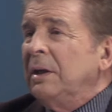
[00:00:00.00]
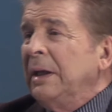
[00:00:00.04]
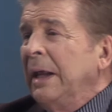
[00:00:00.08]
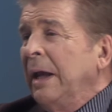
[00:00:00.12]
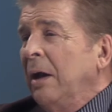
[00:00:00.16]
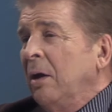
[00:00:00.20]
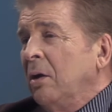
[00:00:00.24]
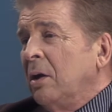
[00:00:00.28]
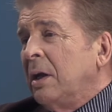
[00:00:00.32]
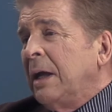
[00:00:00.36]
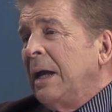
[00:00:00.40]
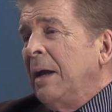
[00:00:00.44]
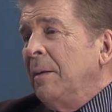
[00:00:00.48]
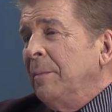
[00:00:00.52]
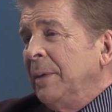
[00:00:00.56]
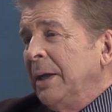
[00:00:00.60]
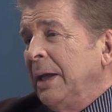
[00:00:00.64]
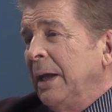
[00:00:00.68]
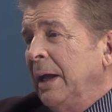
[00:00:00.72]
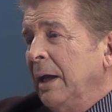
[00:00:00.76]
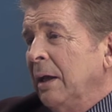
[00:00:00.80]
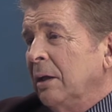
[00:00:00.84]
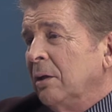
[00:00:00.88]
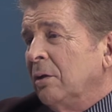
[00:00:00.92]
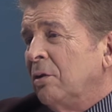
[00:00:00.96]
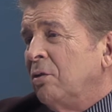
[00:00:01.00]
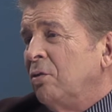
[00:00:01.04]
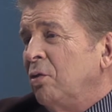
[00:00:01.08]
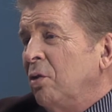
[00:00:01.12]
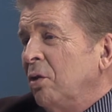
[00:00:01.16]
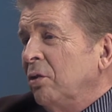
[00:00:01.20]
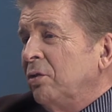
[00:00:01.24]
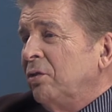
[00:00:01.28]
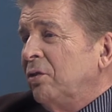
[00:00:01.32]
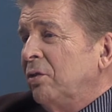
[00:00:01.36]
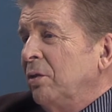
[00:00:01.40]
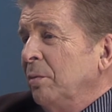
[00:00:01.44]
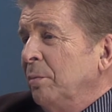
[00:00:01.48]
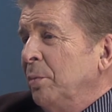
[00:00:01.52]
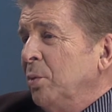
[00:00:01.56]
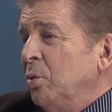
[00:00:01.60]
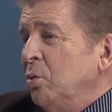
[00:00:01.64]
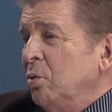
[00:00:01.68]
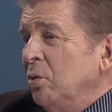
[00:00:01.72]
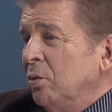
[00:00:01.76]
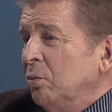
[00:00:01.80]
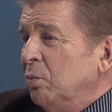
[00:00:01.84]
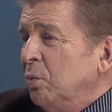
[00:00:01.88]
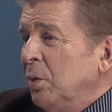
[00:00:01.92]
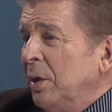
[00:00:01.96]
now coming out across the
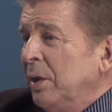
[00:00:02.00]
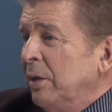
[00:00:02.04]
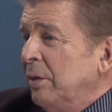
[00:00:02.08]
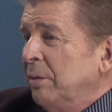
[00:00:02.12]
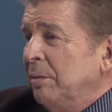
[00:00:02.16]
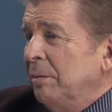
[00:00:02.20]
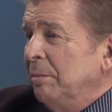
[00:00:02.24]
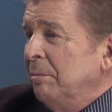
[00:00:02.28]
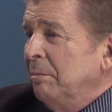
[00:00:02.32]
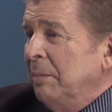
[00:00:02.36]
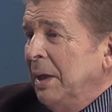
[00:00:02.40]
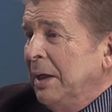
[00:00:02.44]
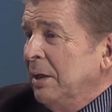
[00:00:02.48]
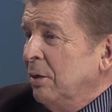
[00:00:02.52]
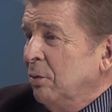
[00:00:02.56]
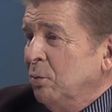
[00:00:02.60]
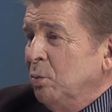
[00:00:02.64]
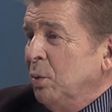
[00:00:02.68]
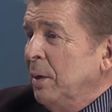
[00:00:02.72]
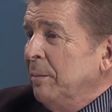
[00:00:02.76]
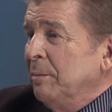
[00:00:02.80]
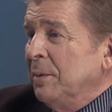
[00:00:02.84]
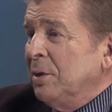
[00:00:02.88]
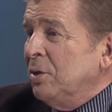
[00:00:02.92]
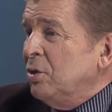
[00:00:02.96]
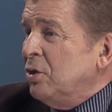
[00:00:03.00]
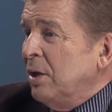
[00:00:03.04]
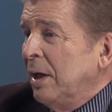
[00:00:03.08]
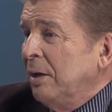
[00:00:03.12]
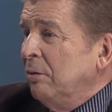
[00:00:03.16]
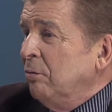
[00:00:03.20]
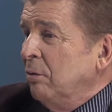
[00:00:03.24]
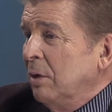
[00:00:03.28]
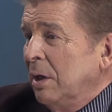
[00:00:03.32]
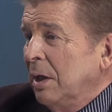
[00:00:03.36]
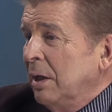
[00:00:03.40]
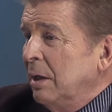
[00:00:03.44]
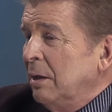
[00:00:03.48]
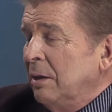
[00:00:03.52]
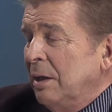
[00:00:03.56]
board with men and women generally,